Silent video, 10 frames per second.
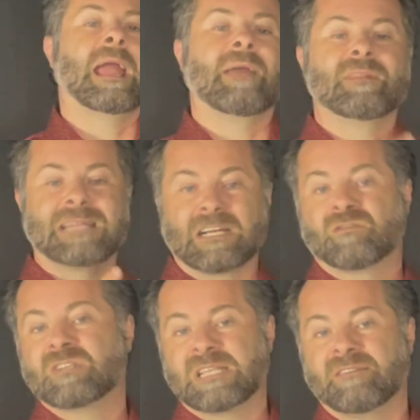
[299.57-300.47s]
And the
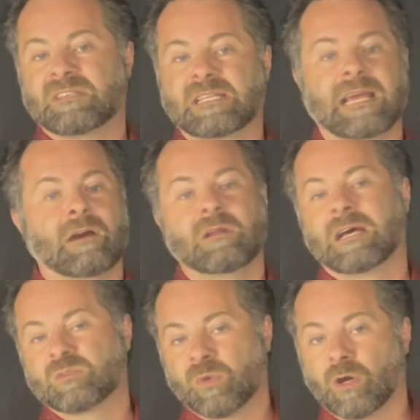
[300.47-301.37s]
tax-free savings account,
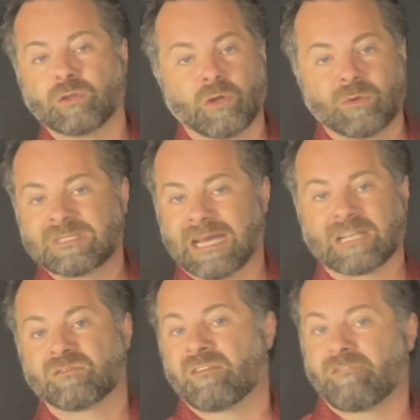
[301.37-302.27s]
as we all know, is
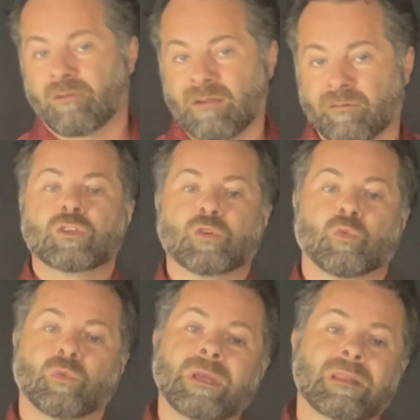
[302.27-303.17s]
tax-free forever. So
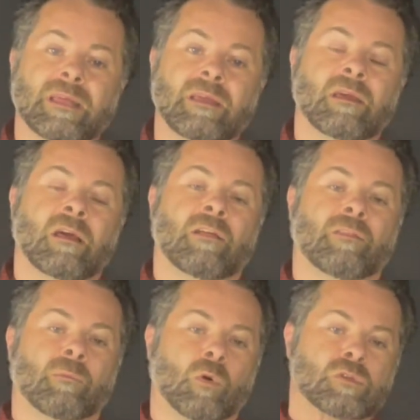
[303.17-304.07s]
really,
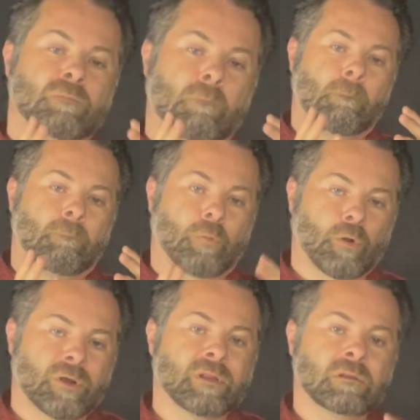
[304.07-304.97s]
the most
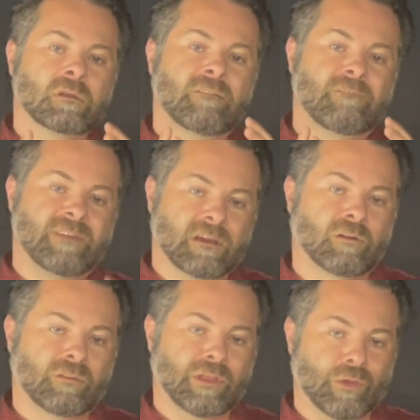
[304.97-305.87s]
burdened
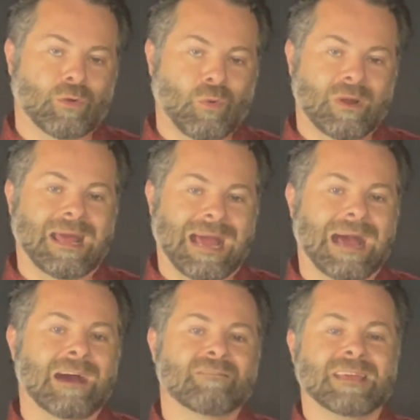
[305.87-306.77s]
vehicle that you're going to
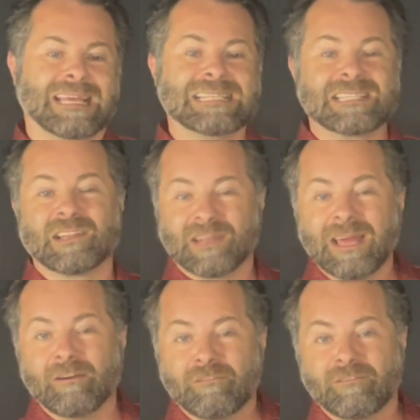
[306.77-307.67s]
have is the
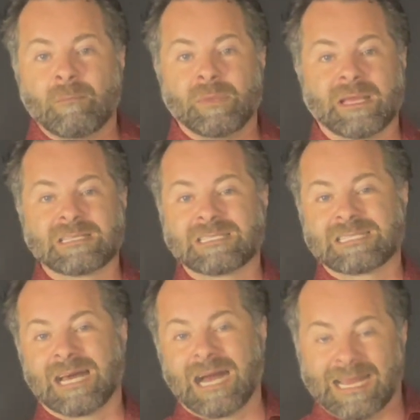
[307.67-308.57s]
LIF, because it's the
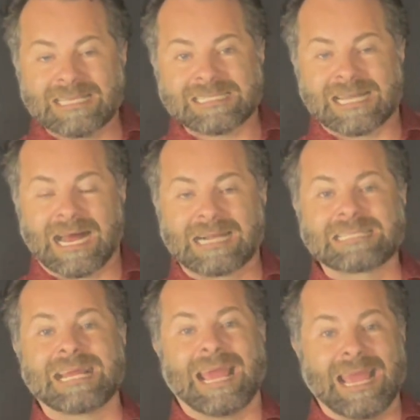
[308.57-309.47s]
highest taxed
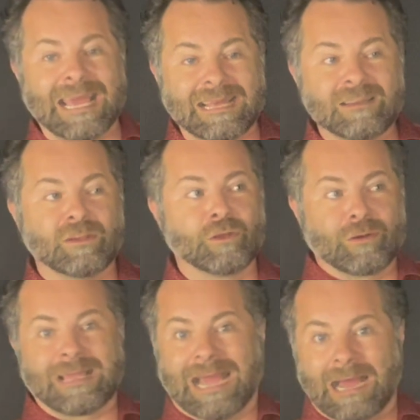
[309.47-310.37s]
and you're
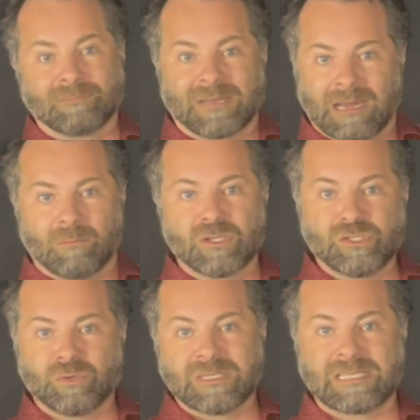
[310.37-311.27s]
capped at how much
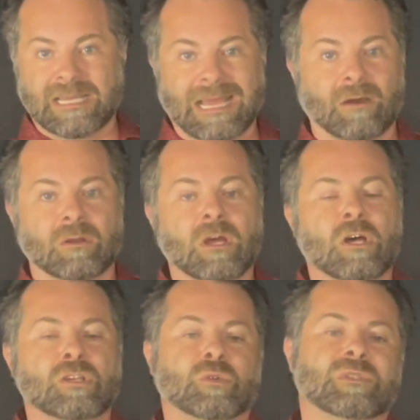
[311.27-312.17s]
you can take out.
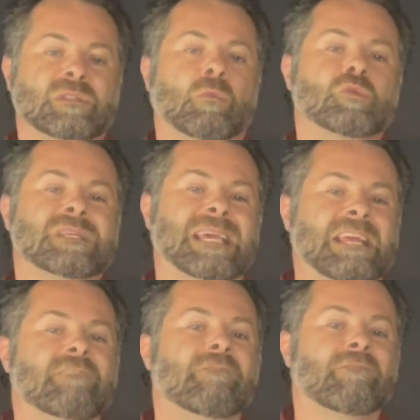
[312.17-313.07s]
So it's the most
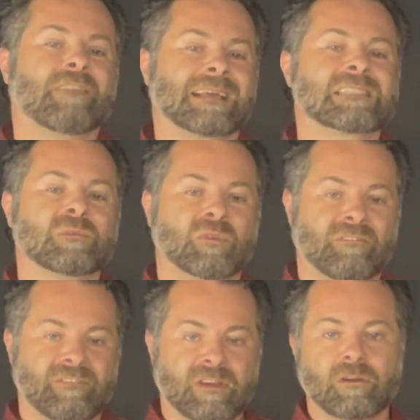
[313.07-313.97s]
inflexible
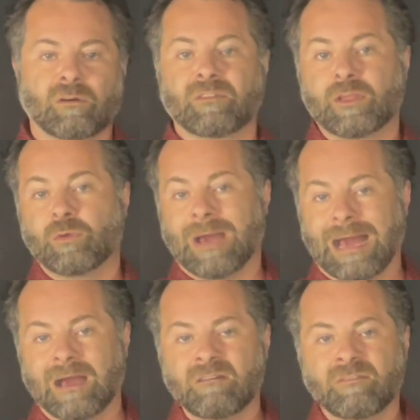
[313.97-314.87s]
vehicle that you
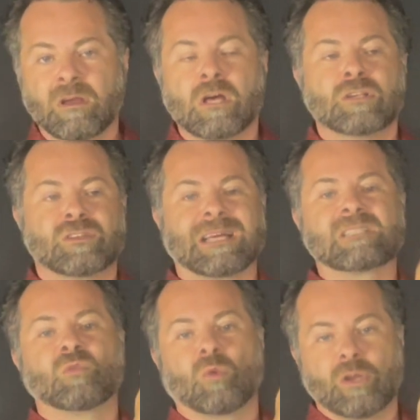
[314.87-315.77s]
have. So that's
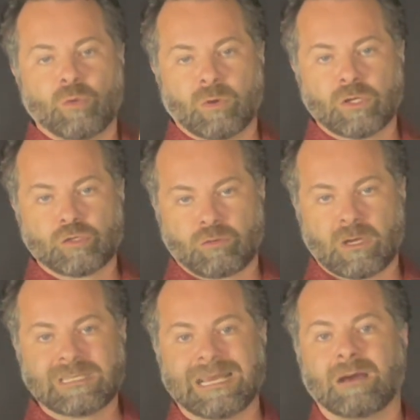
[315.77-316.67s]
the one you want to draw
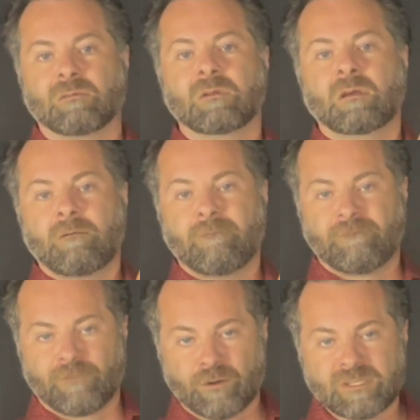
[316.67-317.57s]
down
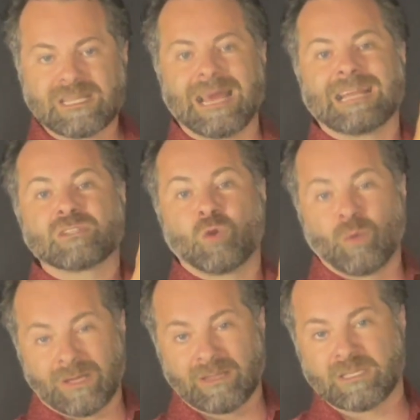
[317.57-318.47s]
first and as
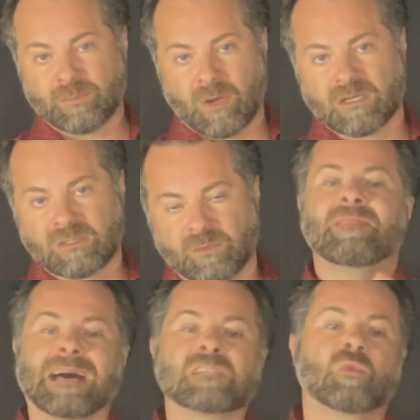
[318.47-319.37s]
quickly as possible.
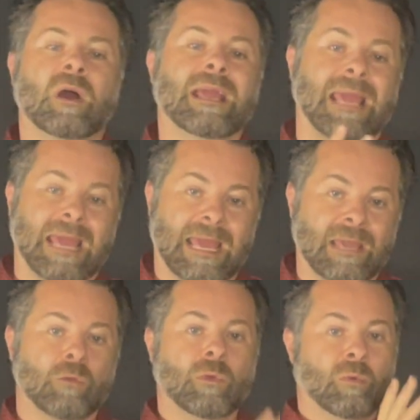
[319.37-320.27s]
That's why A,
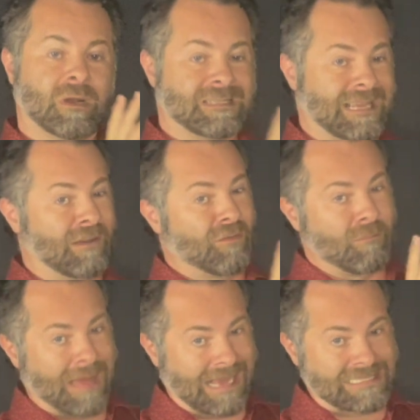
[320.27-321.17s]
we want to take out the
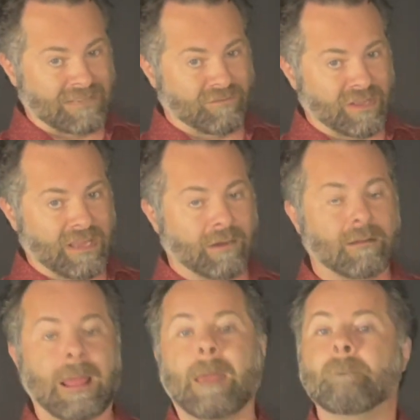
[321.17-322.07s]
max every year,
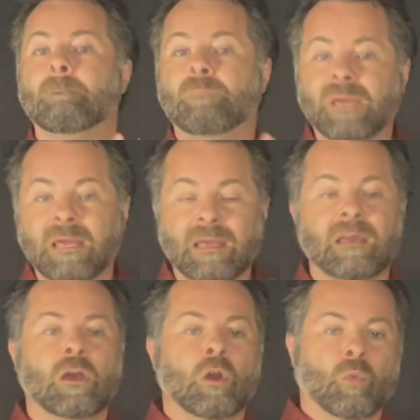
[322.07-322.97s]
and B,
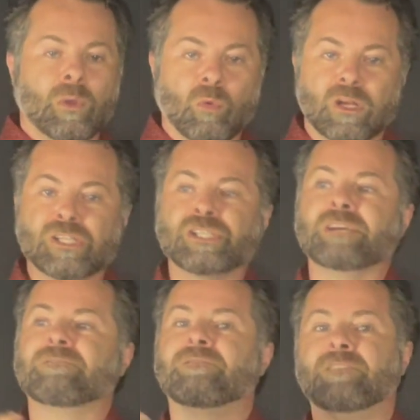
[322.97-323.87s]
we want to
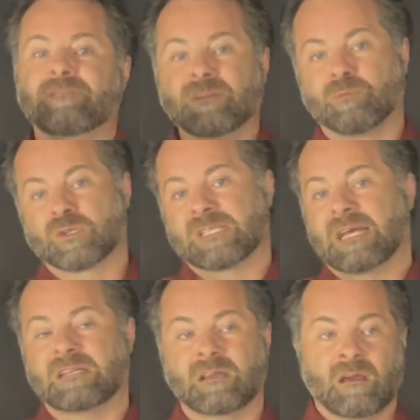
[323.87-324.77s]
shift
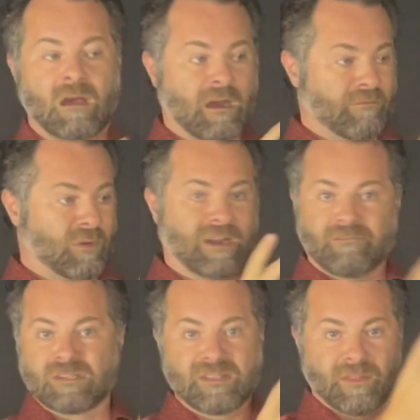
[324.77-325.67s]
50% of
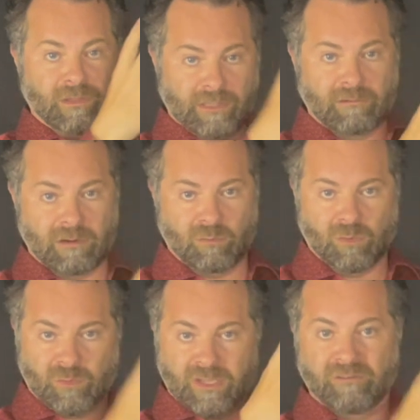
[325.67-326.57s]
whatever's in the LIRA when
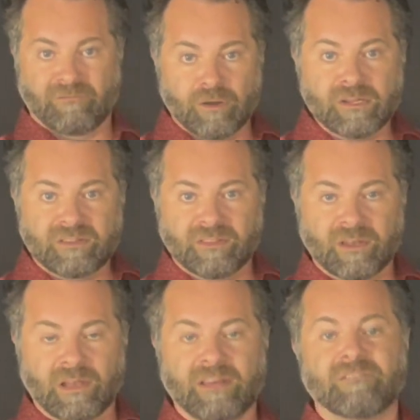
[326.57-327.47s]
we convert it to the
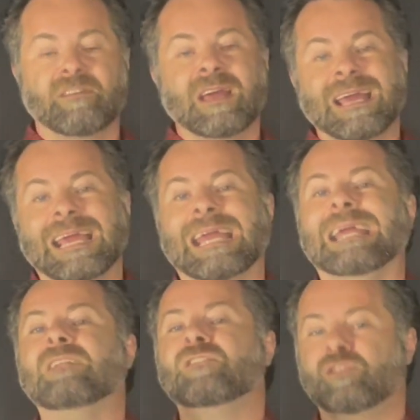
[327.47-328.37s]
LIF
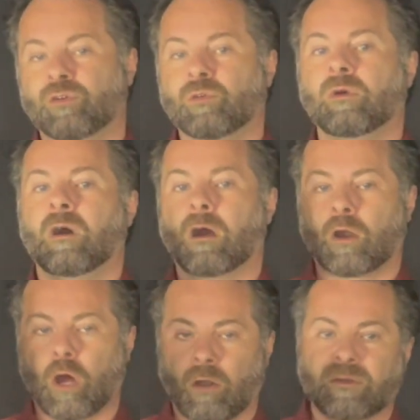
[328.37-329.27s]
into our
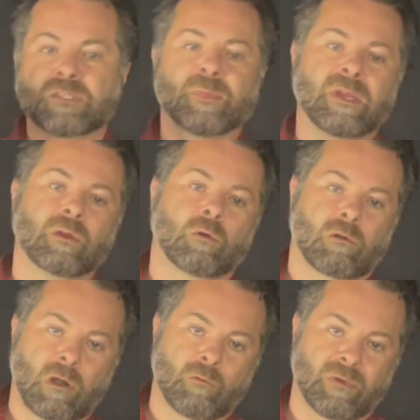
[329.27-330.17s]
RSP or
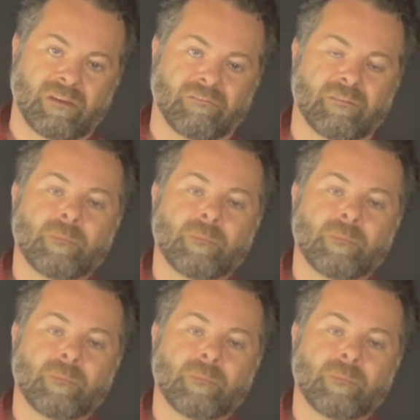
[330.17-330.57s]
our RIF.